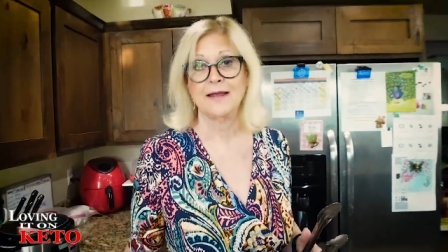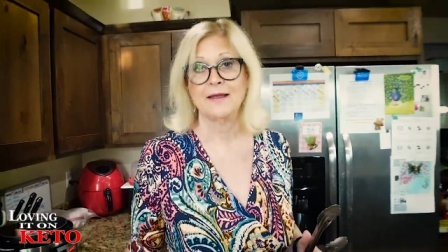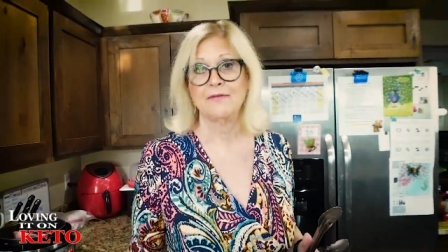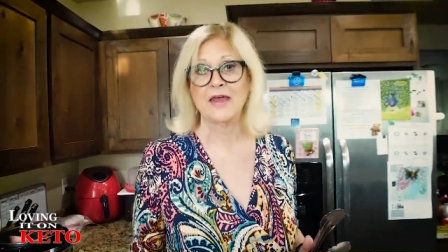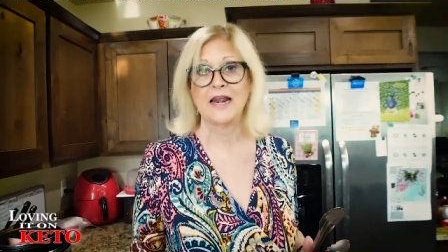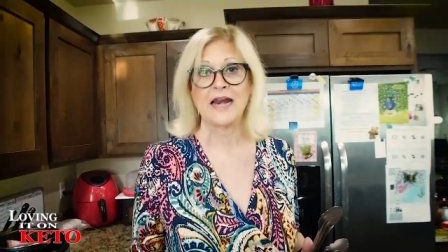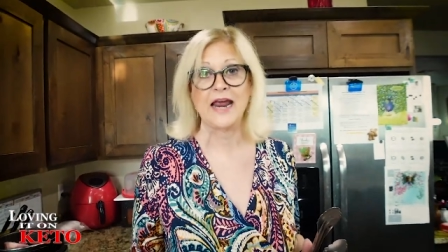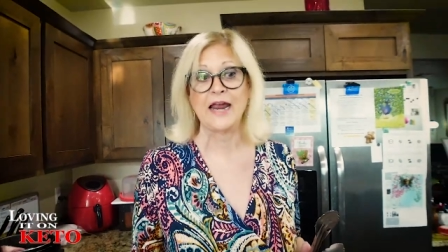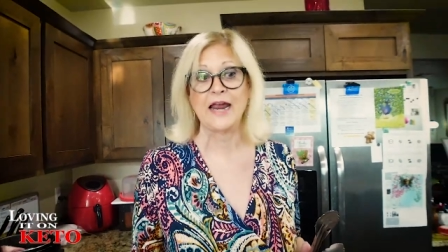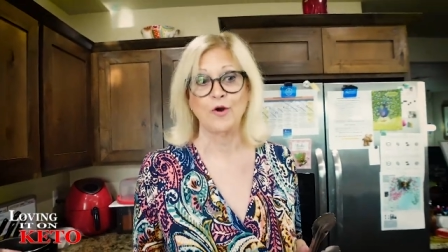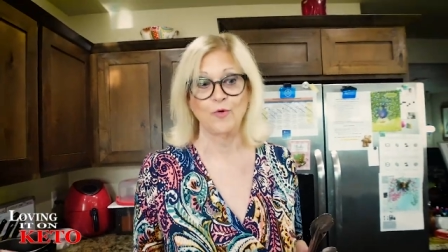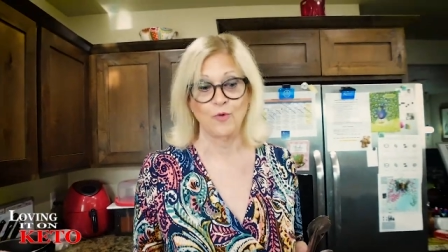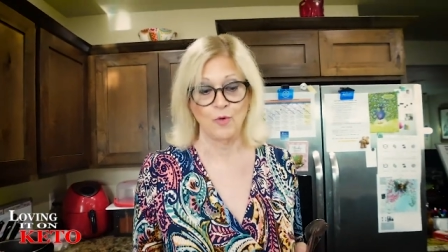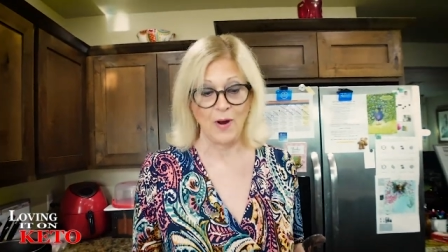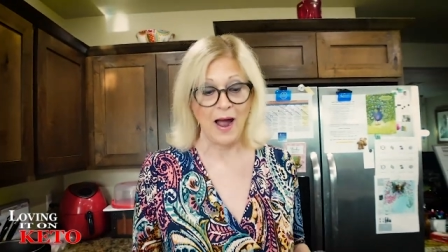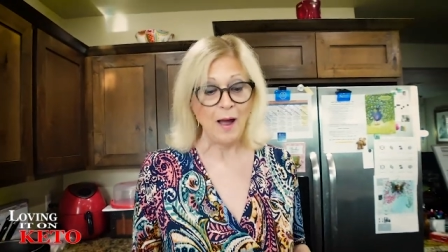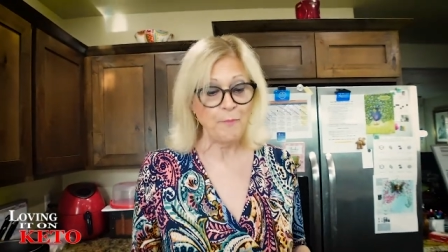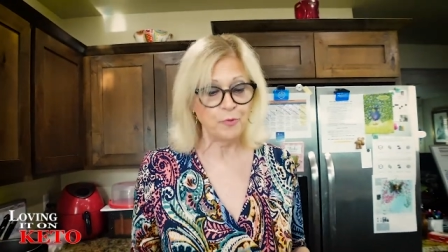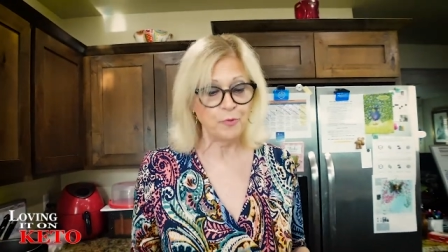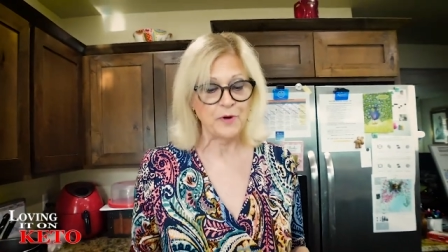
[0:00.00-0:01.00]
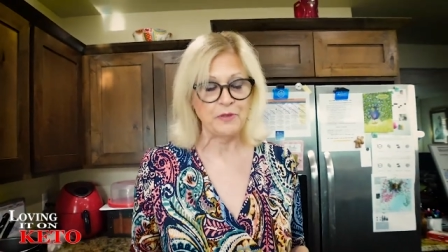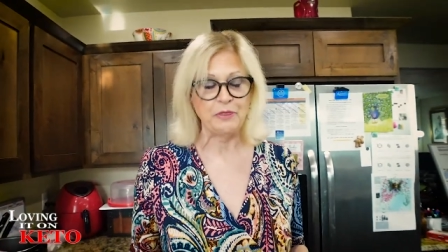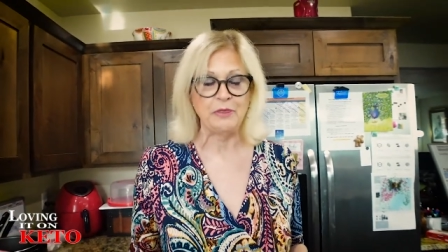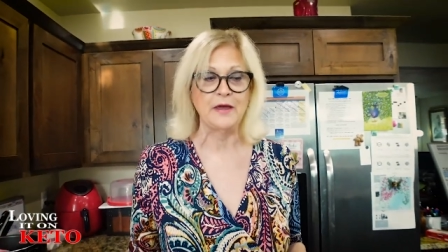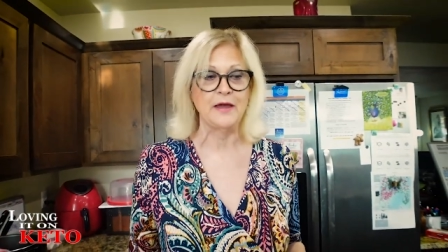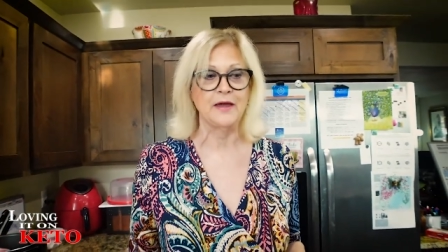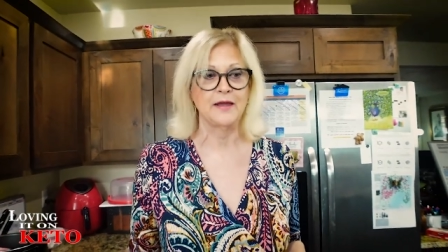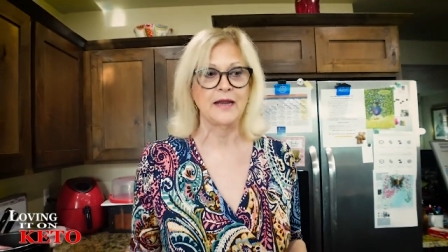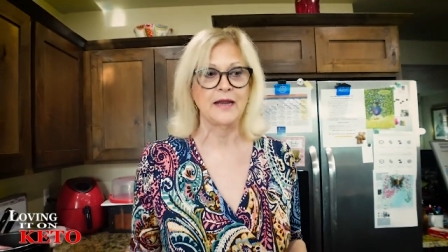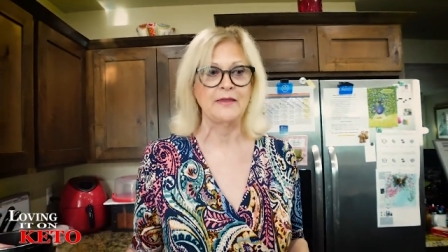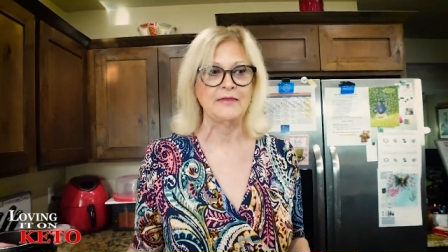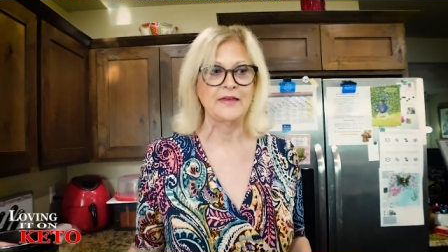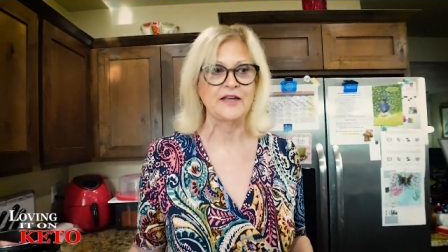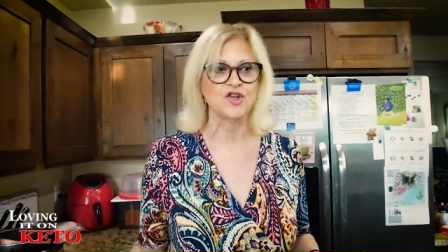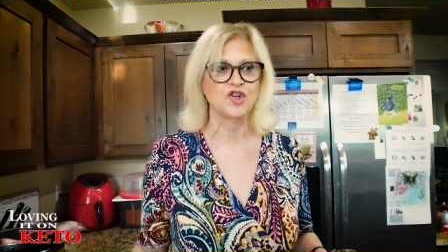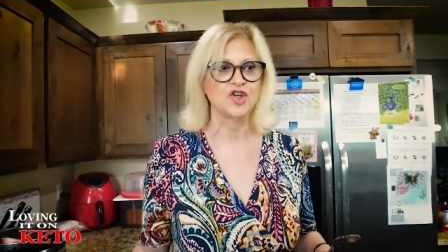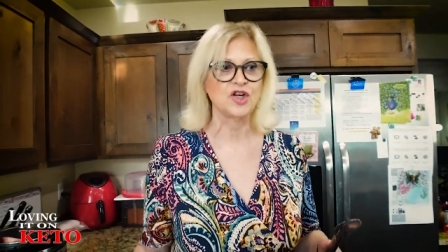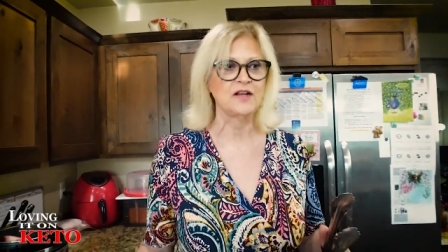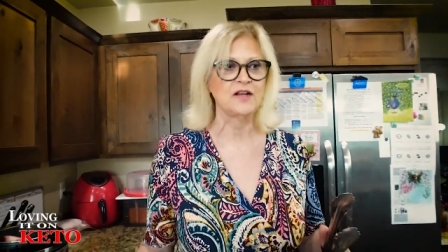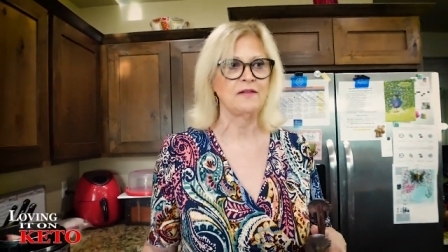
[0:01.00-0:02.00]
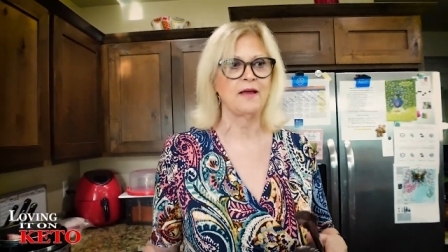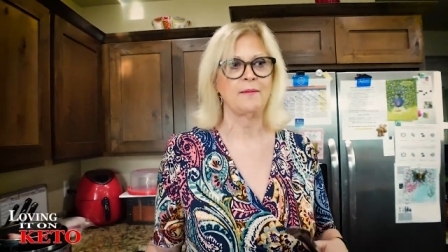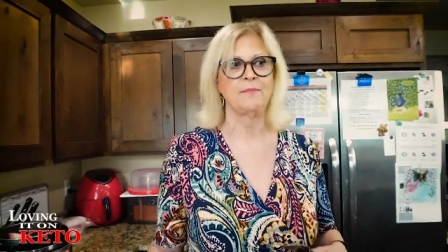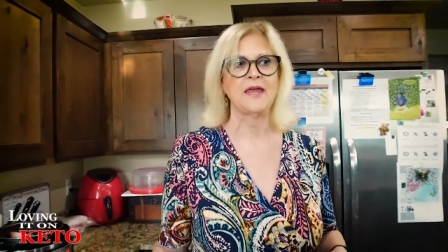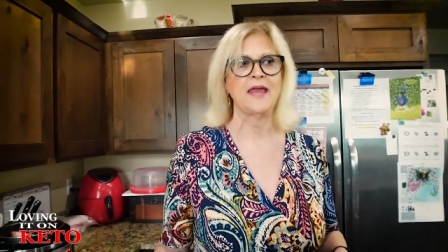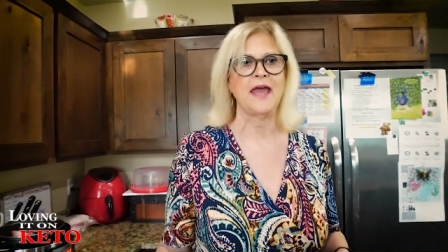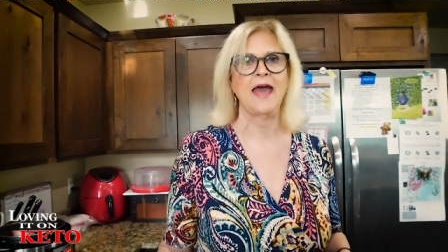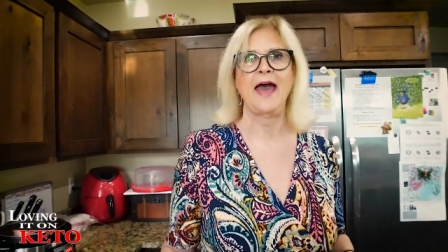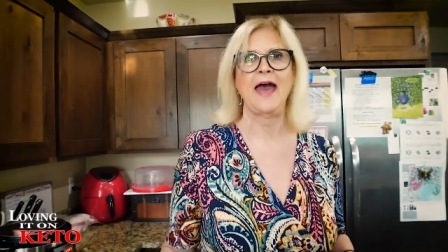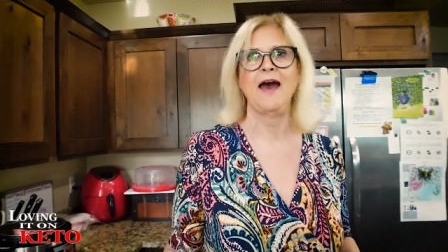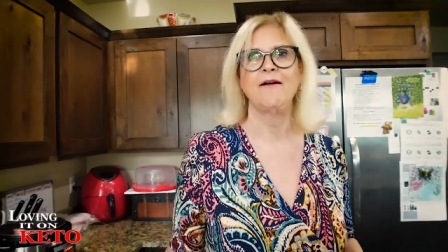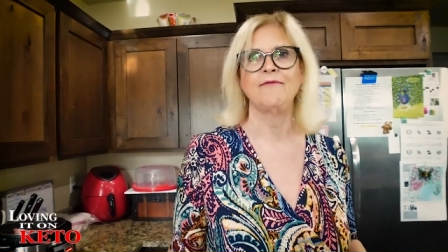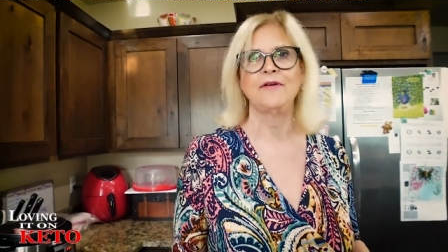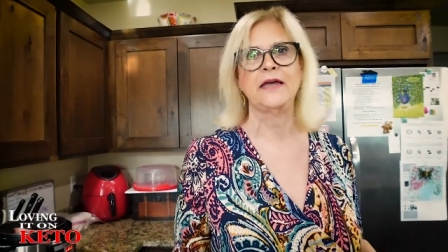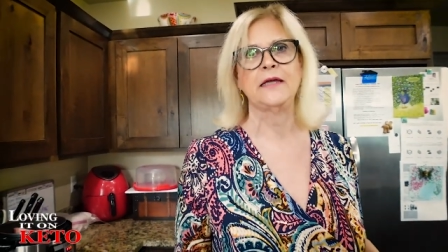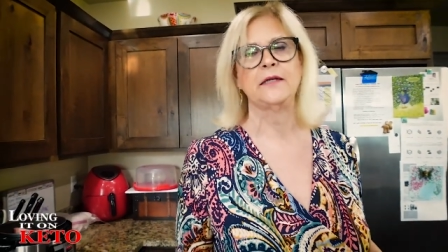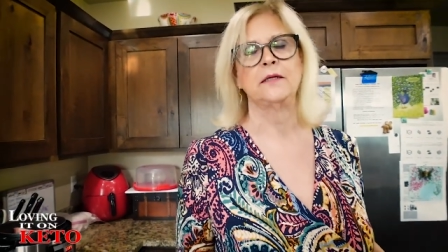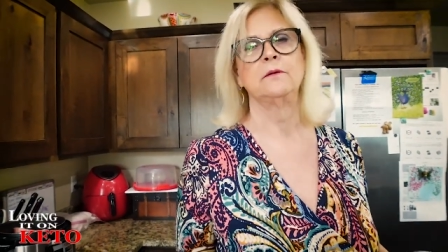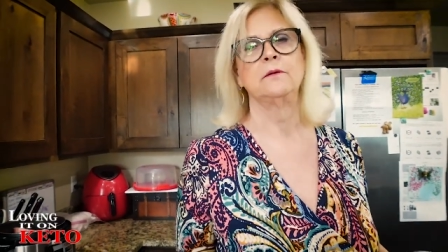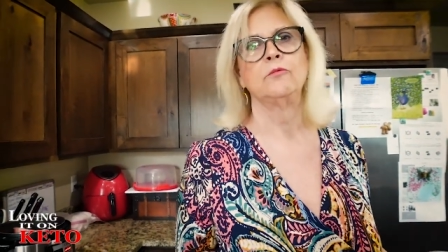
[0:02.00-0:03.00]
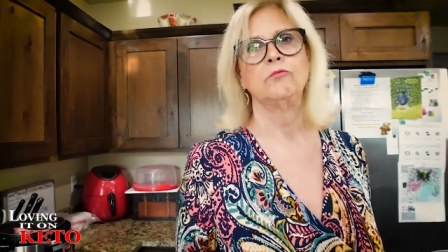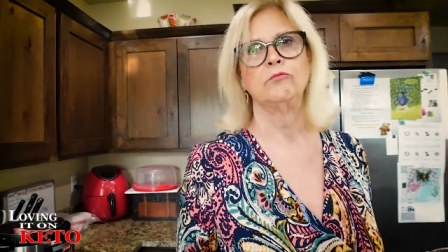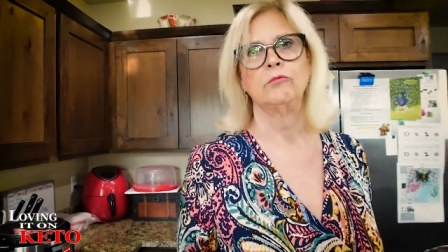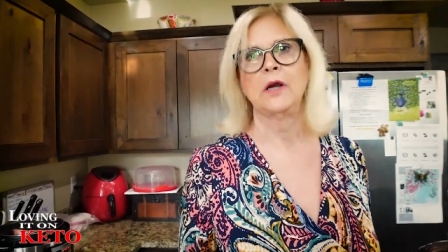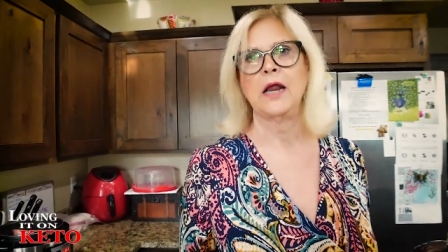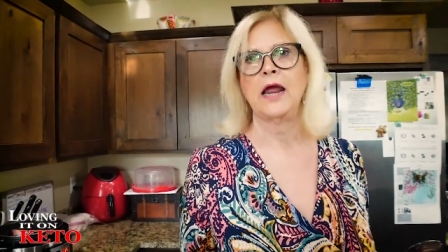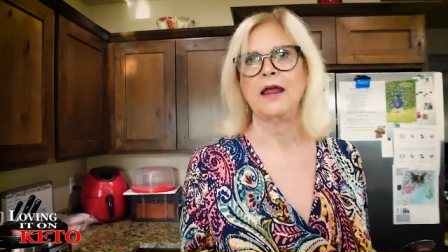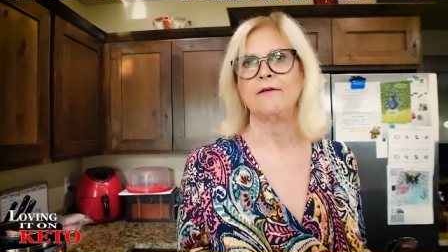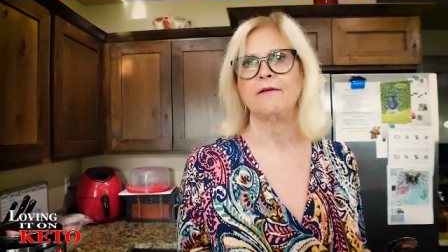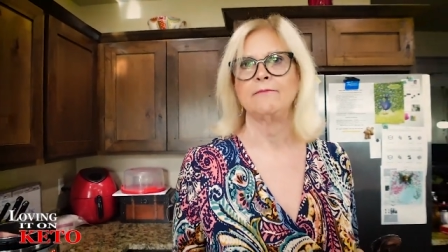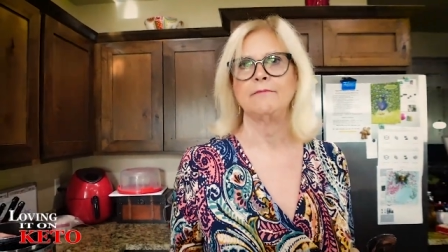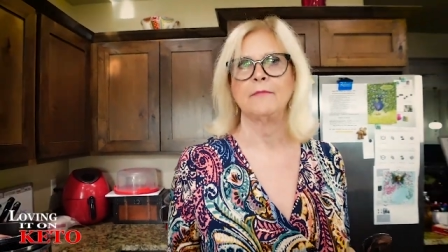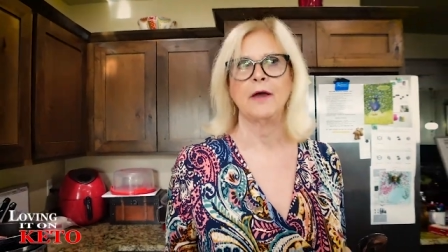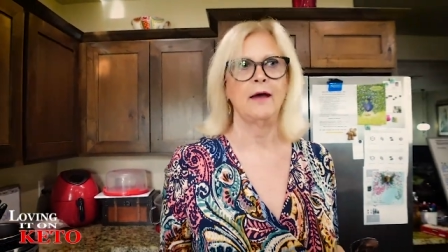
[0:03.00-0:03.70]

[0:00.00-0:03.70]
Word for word: And then I grew up with it, and then she let me have it when I